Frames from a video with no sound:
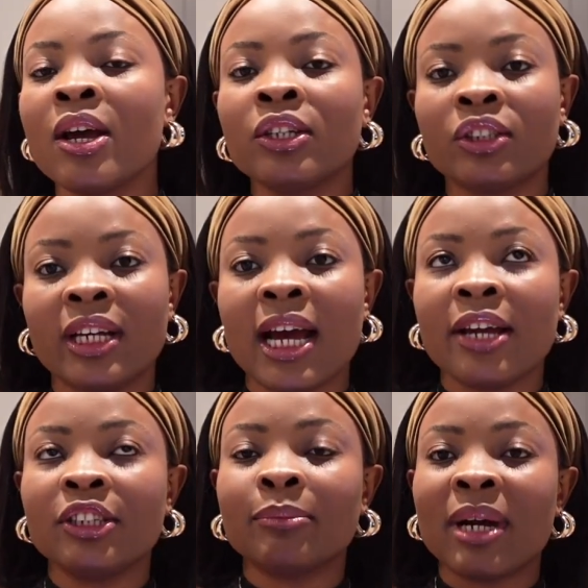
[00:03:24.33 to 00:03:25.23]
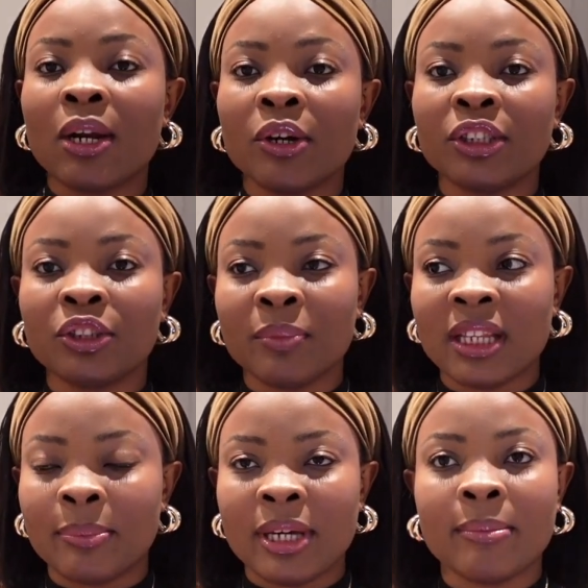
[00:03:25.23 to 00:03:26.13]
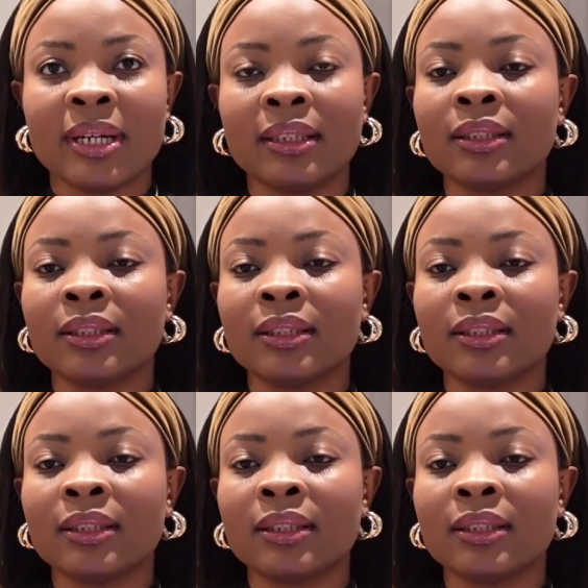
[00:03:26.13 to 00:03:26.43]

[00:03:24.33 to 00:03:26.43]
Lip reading: So yeah, I used my Lloyd's to make the payment.